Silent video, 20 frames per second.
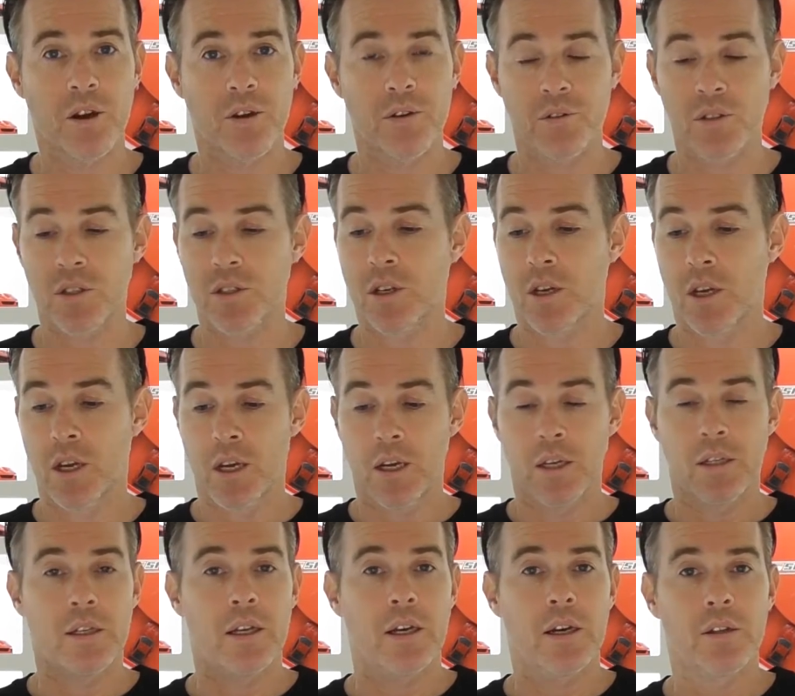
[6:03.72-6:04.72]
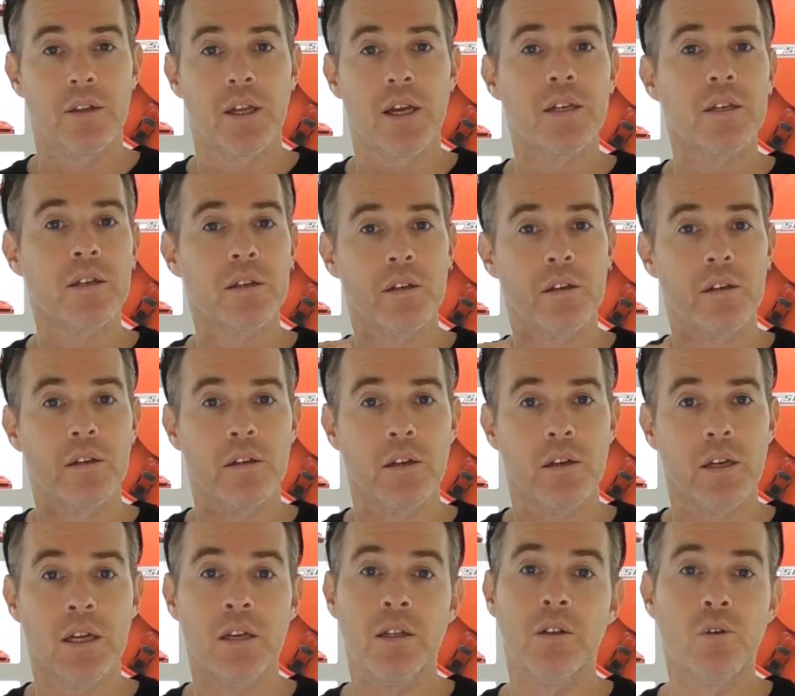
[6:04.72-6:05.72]
coats. Now they can,
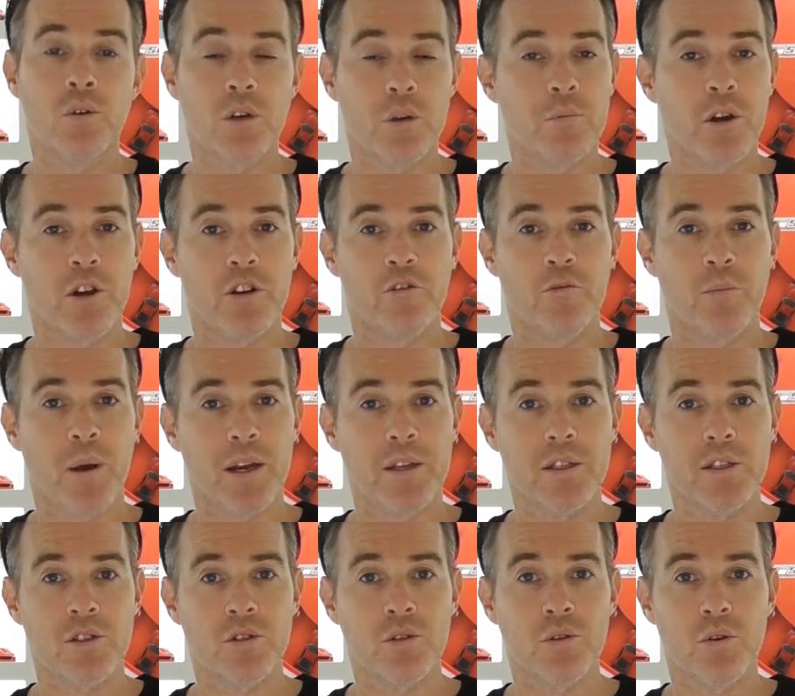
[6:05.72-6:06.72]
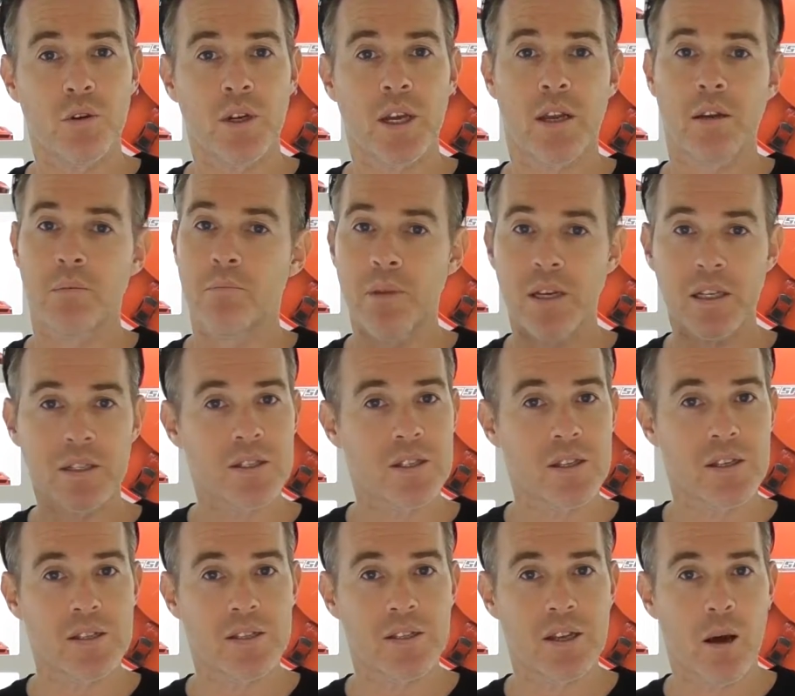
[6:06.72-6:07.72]
any automotive paint store can mix
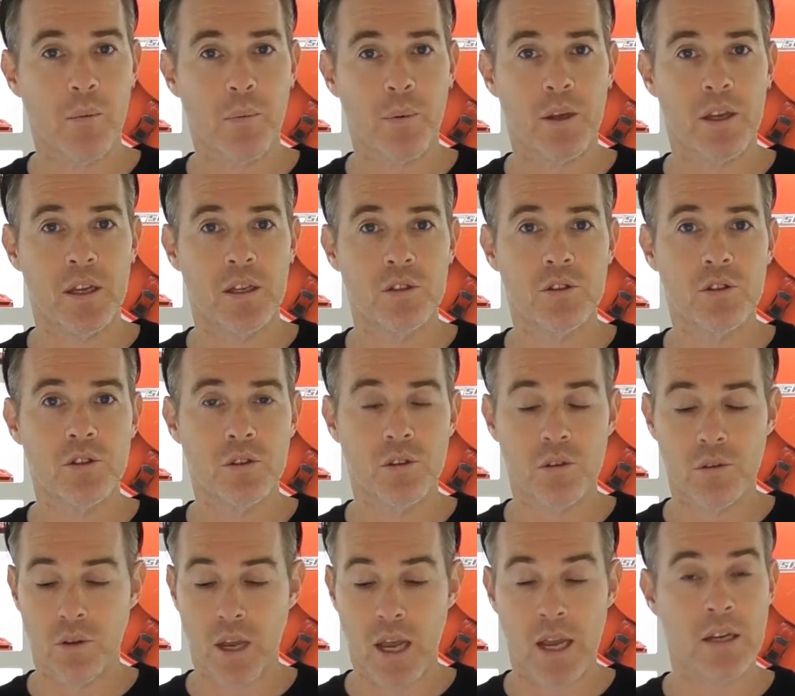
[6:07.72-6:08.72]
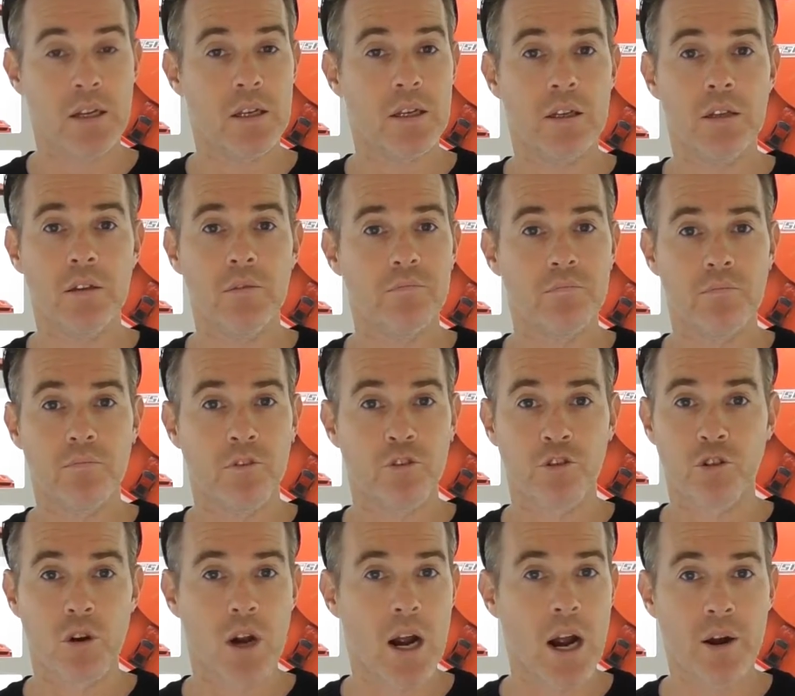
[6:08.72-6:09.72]
these up into any
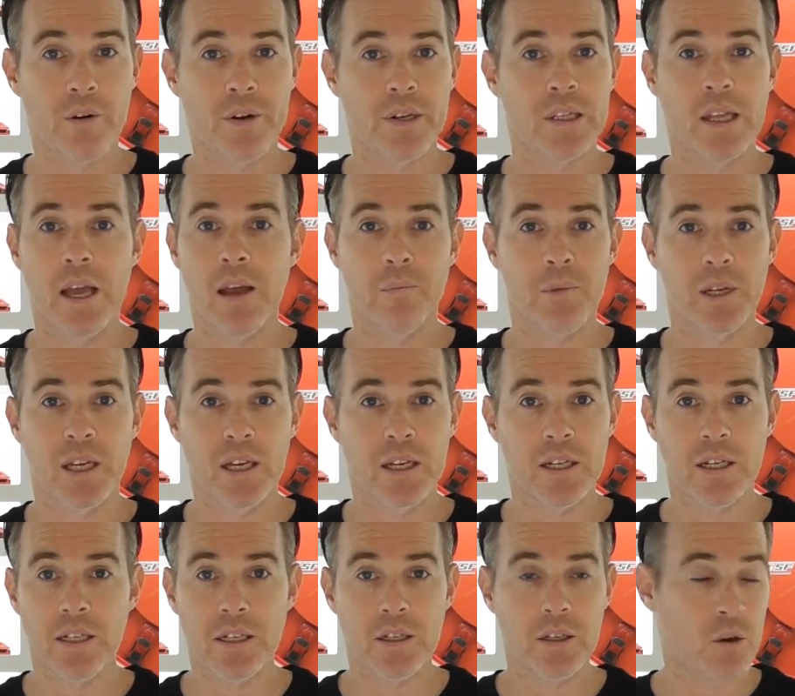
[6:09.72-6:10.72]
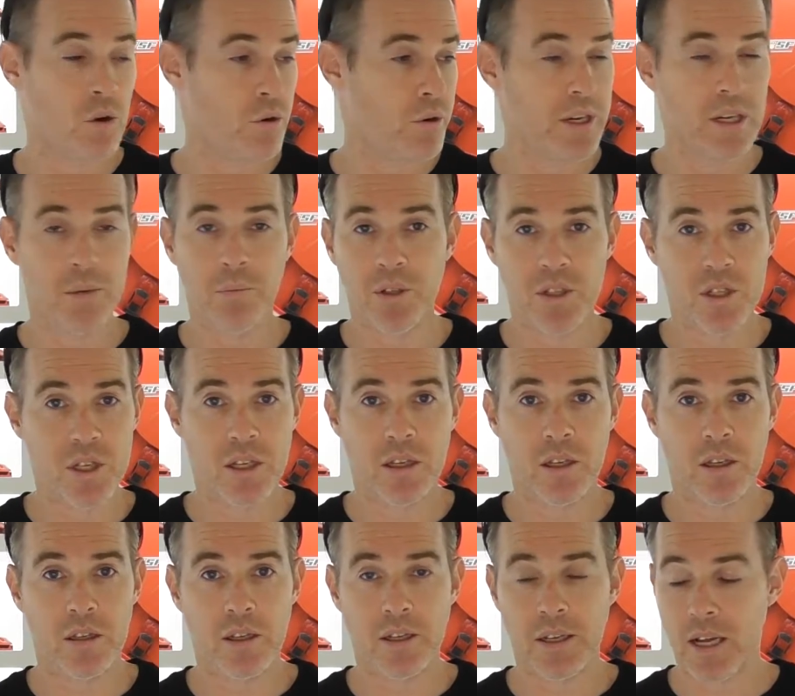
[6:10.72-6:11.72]
Ferrari, Lamborghini or any
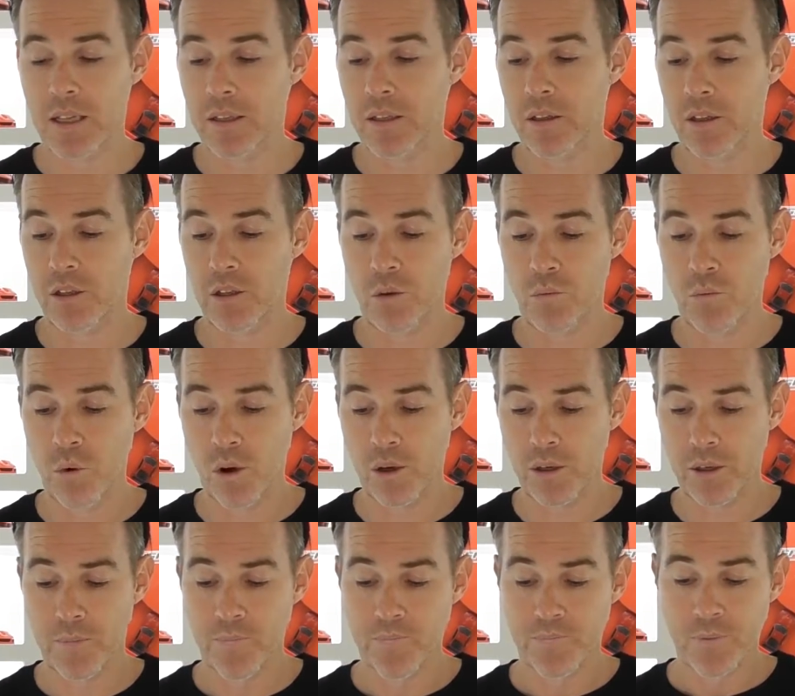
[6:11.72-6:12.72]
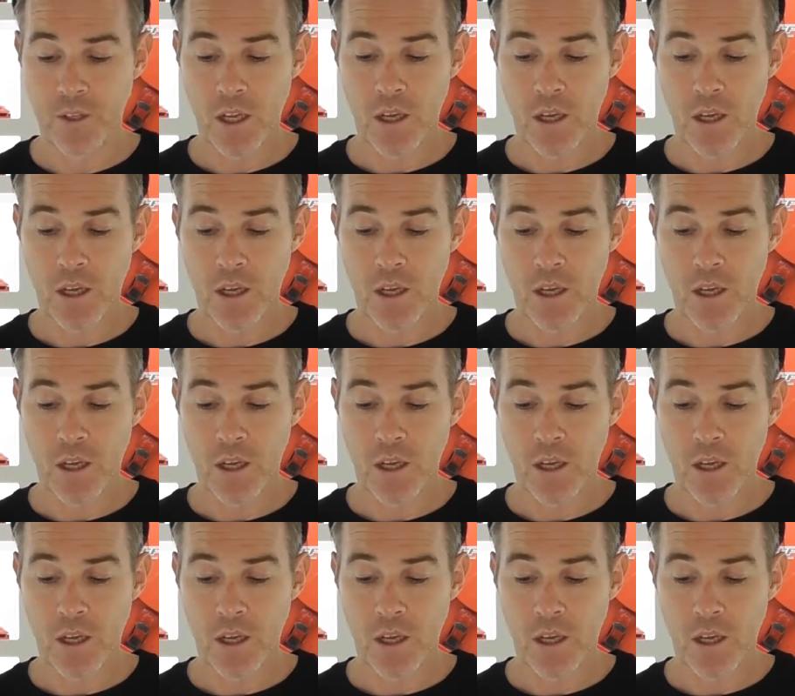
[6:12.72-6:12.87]
particular colour that you want.